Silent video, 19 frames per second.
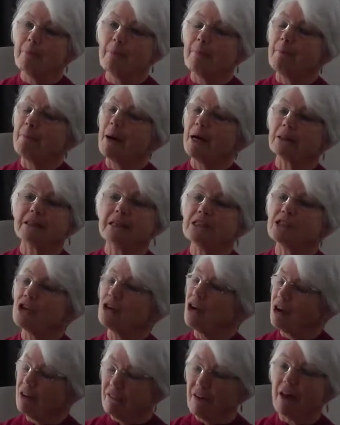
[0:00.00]
But there's a
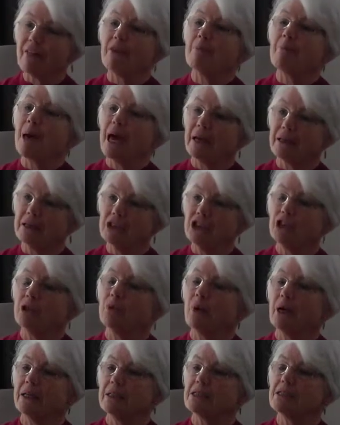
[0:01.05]
lot of other packaging
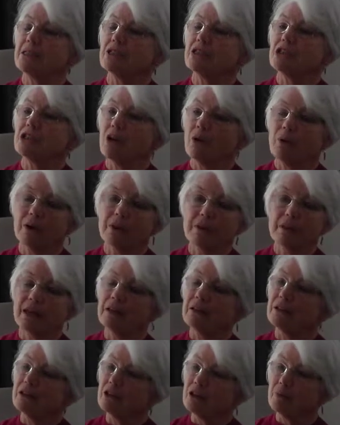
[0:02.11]
waste and so on that a
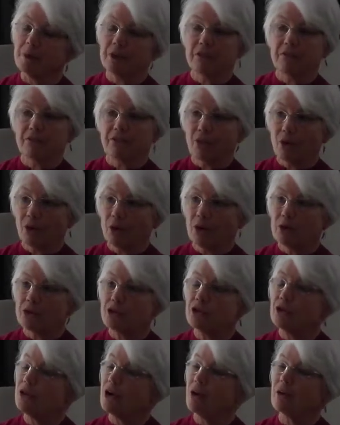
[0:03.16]
little bit of thought,
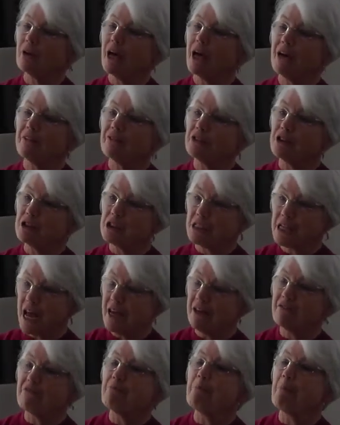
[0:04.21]
you don't have to
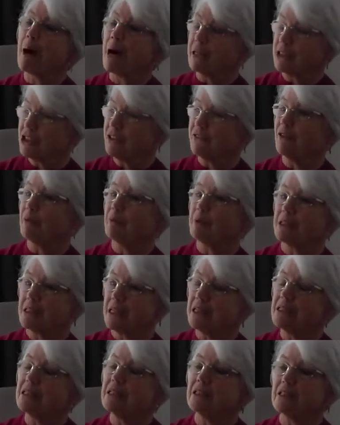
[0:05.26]
save much of a
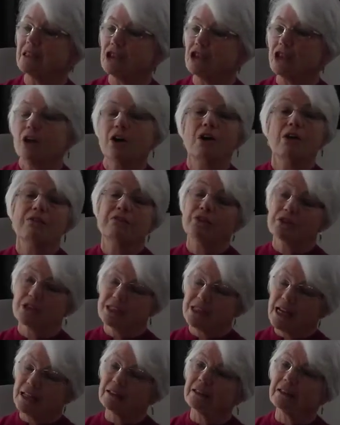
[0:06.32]
percentage for it
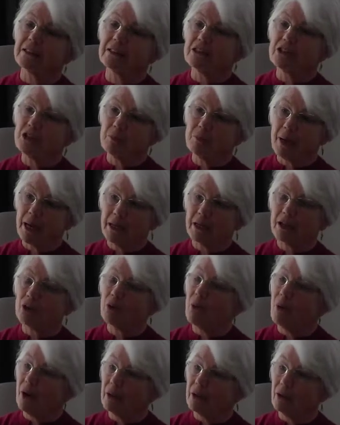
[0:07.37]
suddenly to make
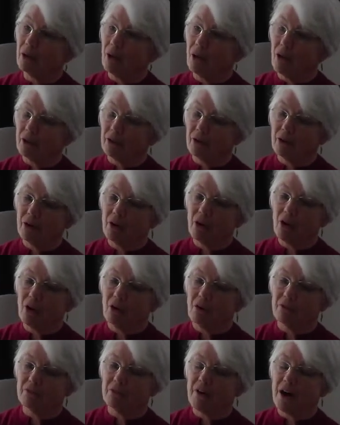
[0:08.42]
quite a lot
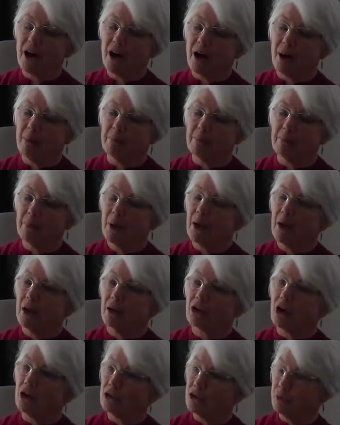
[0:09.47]
of
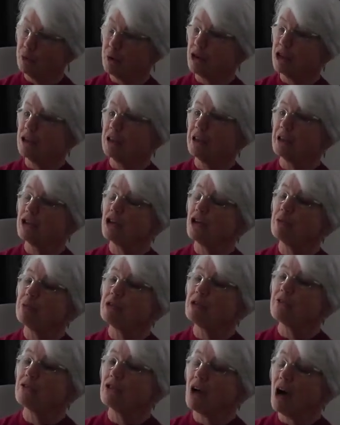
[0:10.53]
contribution in terms
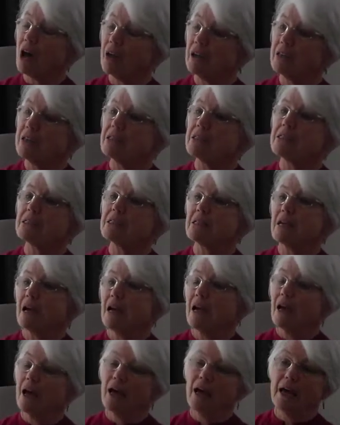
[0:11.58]
of dollars
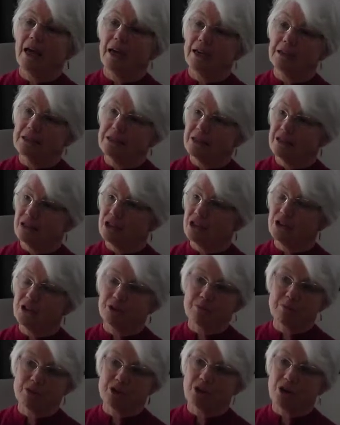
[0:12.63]
and in
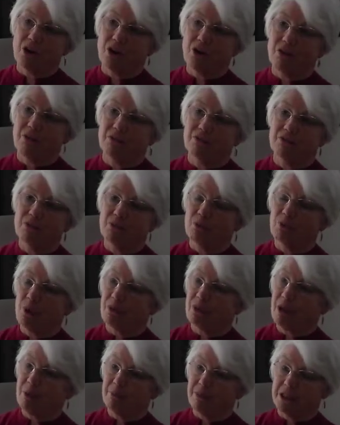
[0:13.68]
terms of what
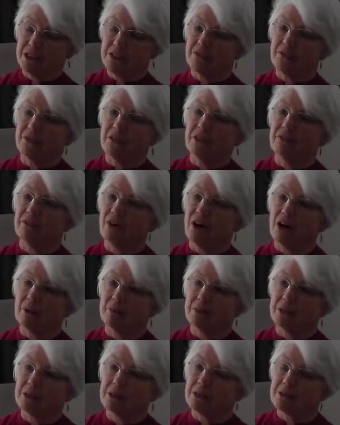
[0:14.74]
that means for the
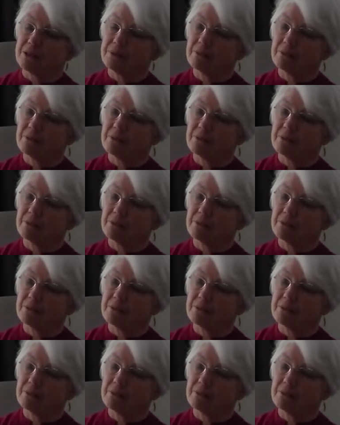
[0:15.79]
environment.